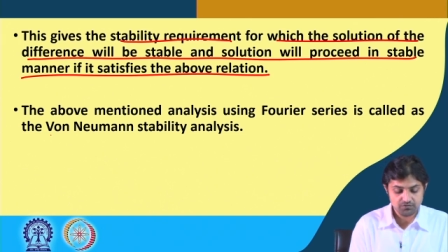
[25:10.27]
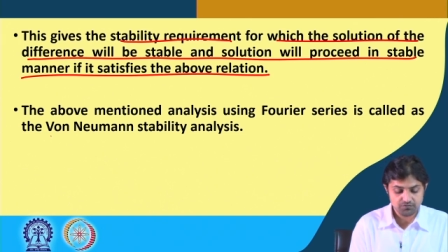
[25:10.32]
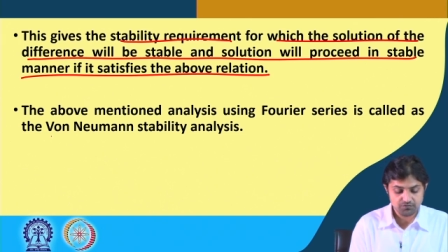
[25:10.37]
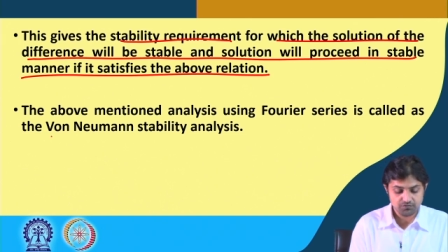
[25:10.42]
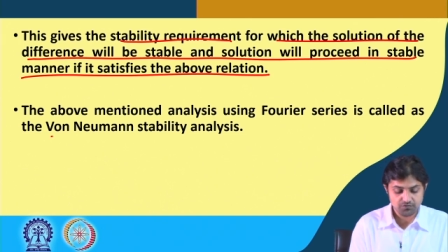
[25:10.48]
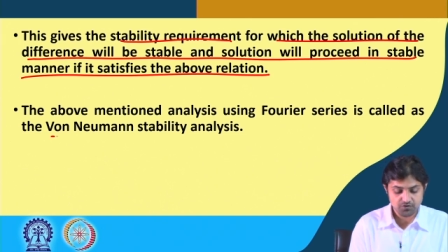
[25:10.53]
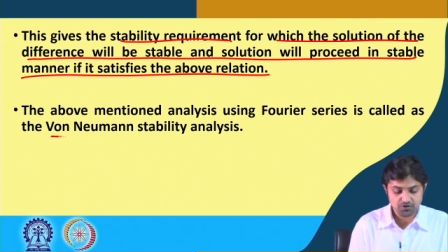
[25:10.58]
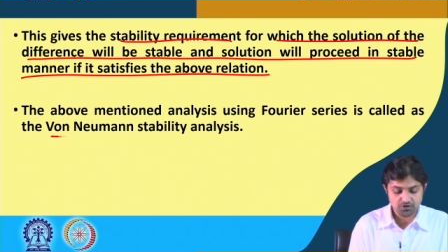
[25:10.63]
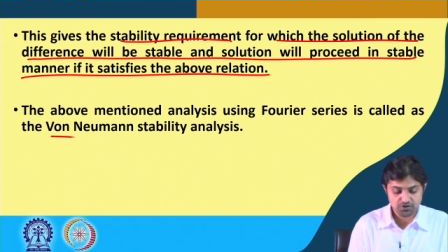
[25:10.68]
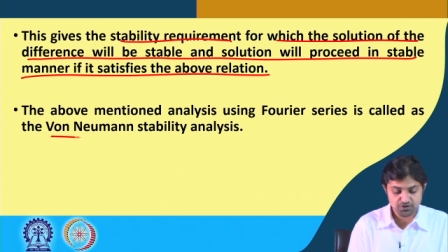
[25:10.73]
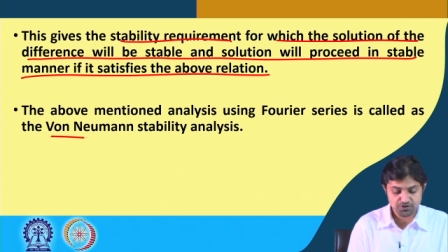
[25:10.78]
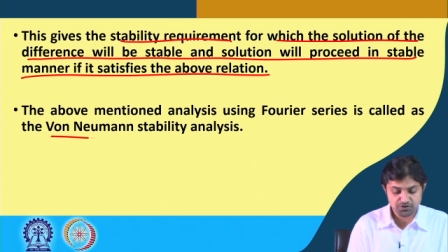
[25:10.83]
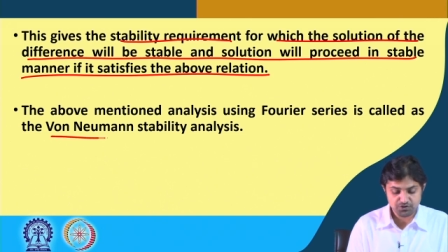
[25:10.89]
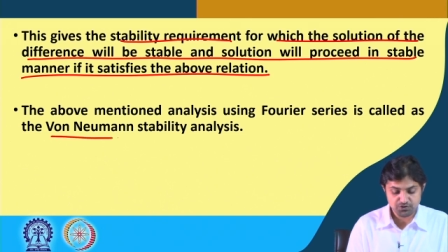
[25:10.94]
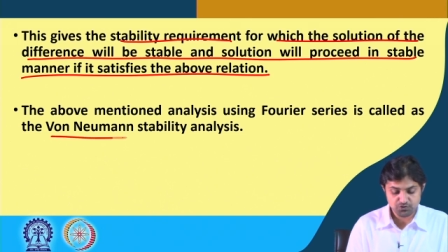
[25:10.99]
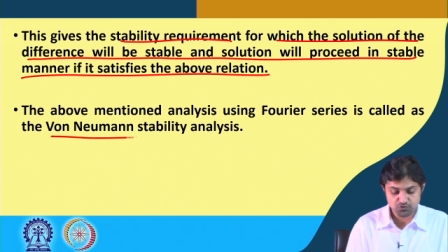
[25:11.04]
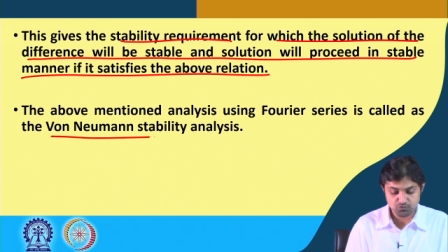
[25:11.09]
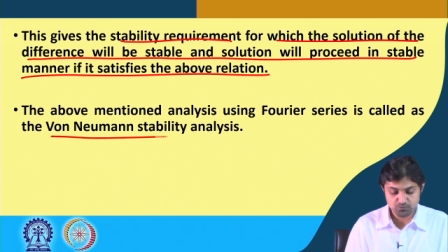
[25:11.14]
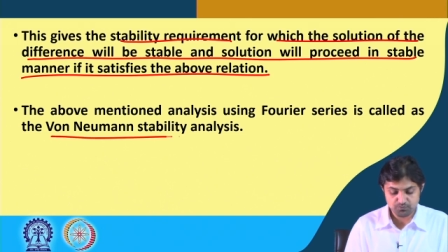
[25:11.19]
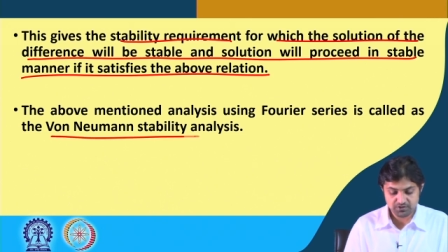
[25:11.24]
von
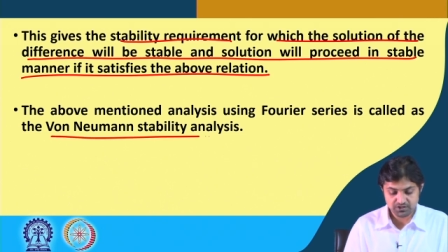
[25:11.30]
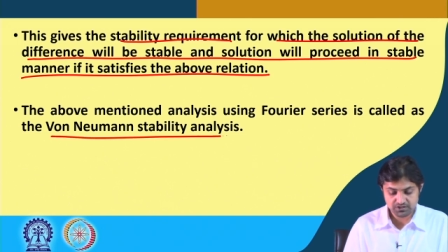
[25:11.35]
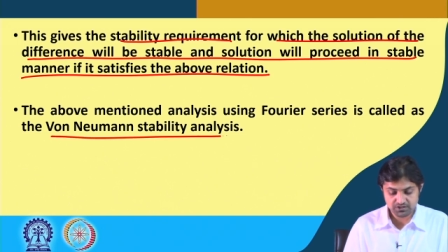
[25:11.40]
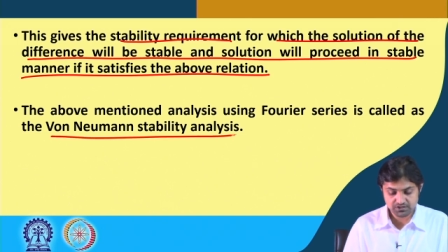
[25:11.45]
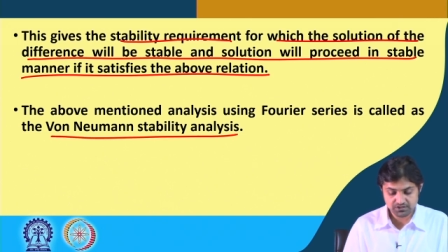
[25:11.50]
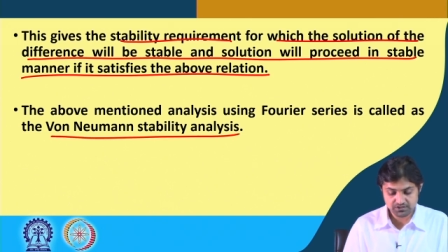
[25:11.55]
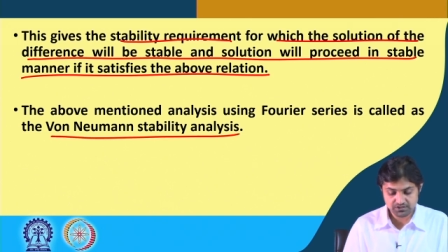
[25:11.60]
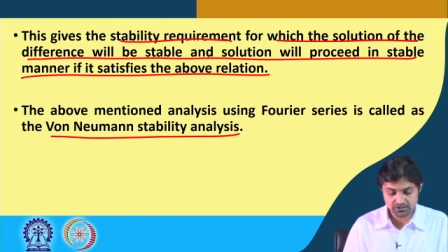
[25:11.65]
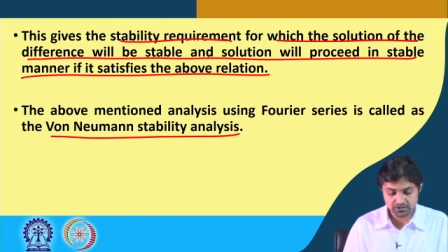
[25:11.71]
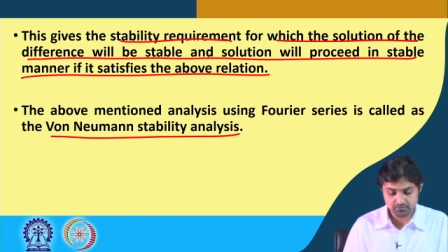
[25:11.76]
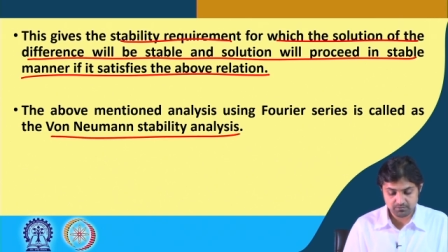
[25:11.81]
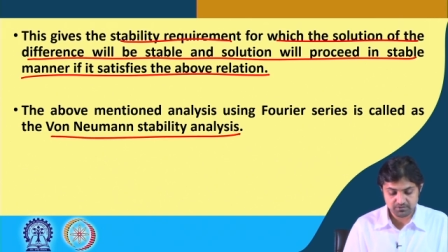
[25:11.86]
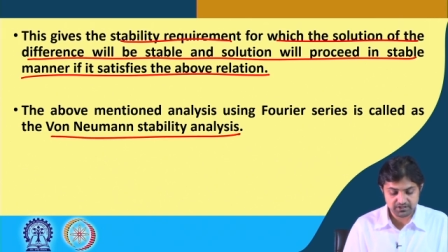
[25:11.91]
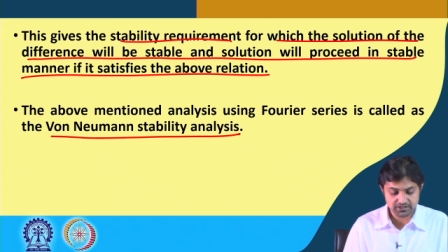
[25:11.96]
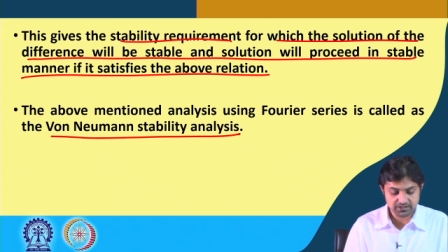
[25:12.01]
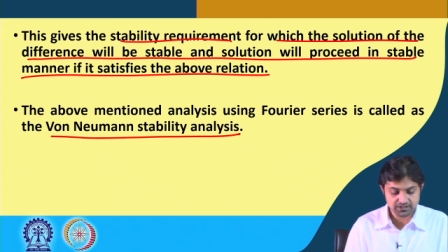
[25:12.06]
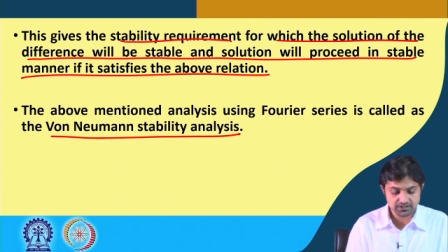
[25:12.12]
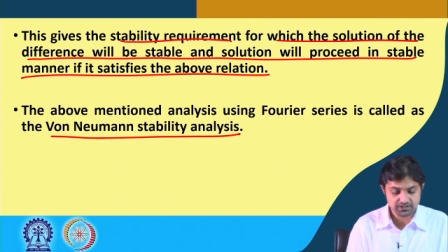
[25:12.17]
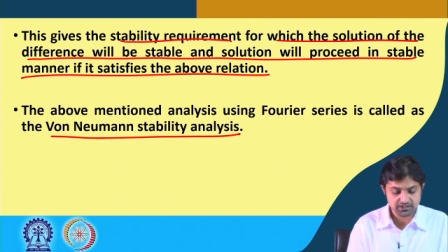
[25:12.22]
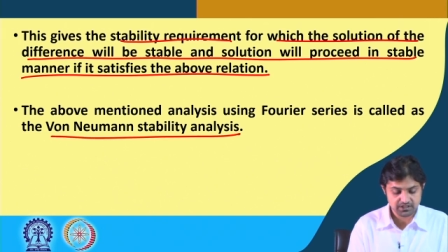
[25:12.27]
Neumann
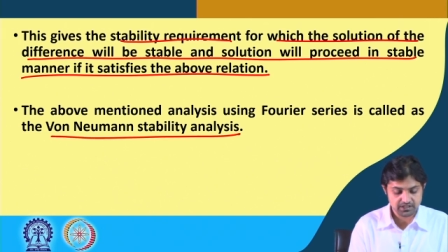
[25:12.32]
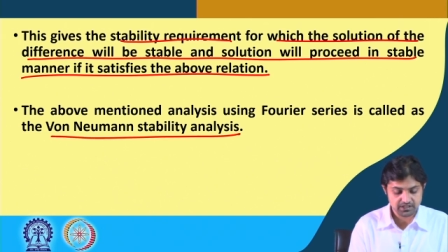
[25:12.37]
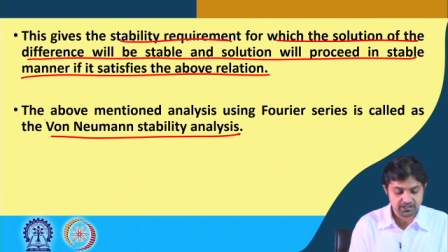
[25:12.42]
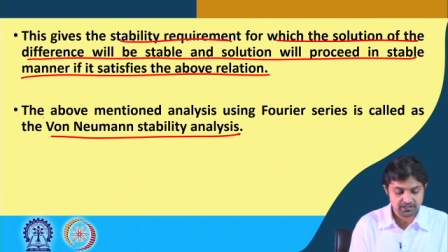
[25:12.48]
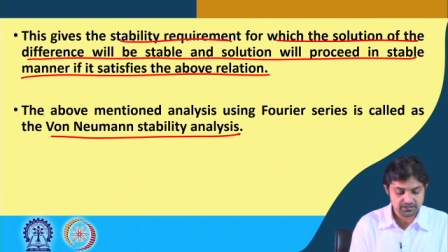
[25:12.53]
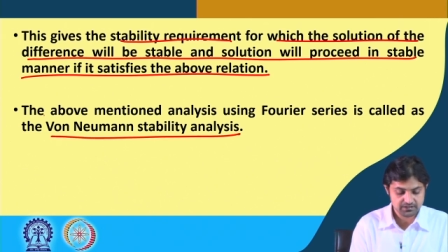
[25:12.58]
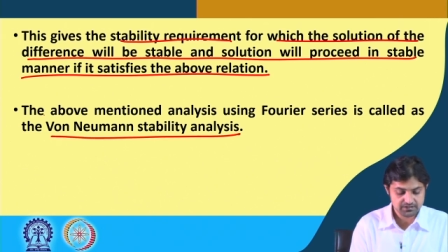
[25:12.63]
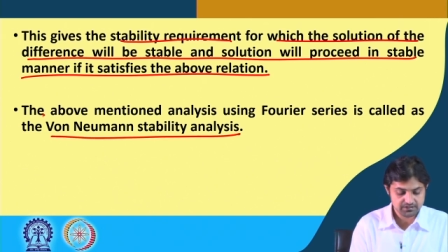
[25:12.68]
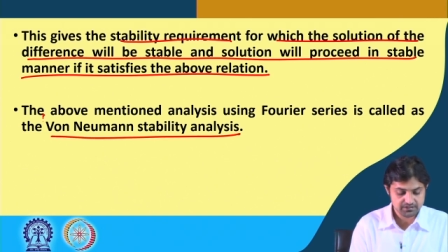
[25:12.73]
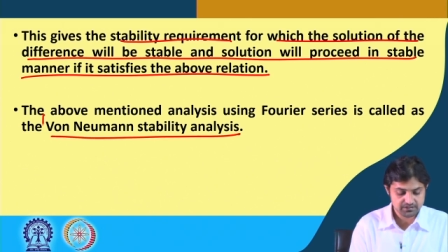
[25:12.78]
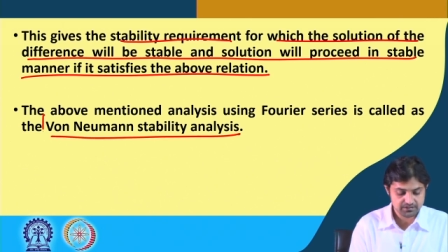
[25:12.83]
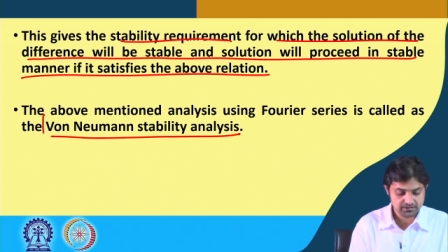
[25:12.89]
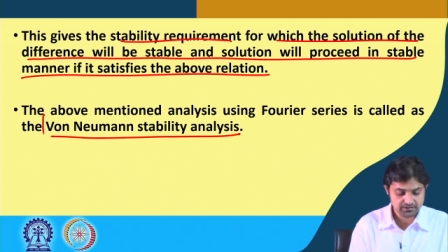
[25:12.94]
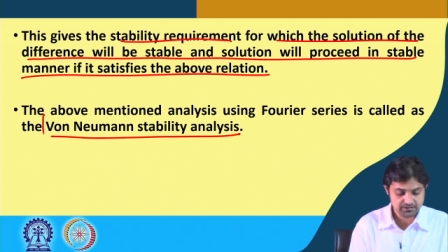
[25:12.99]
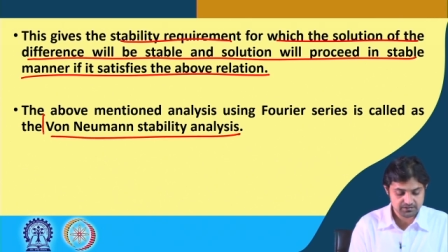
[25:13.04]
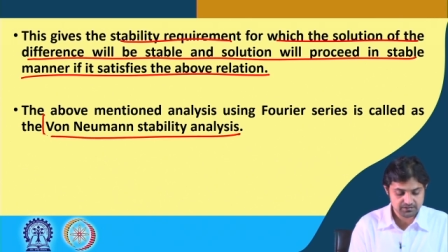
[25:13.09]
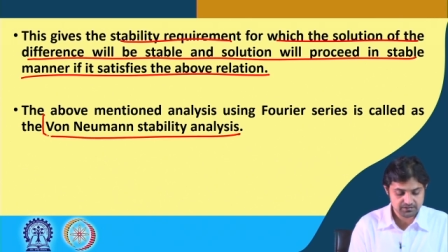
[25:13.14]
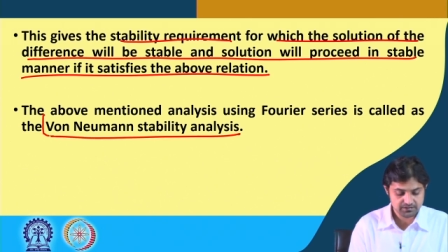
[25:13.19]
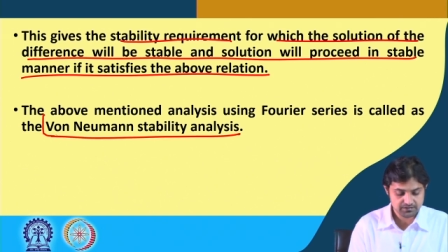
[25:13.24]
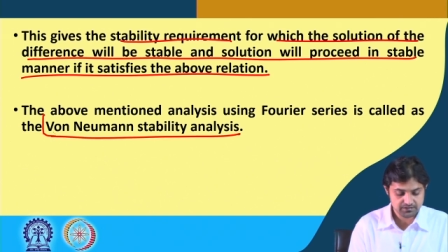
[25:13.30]
stability
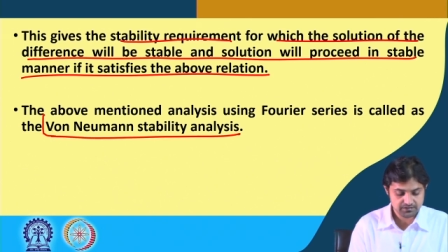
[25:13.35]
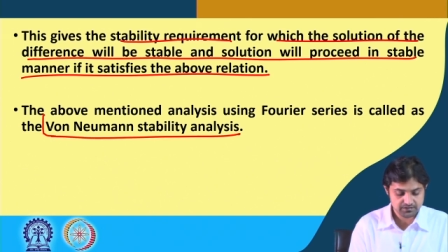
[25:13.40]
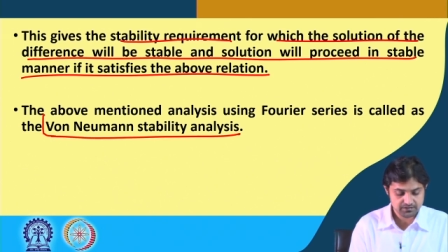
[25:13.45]
analysis.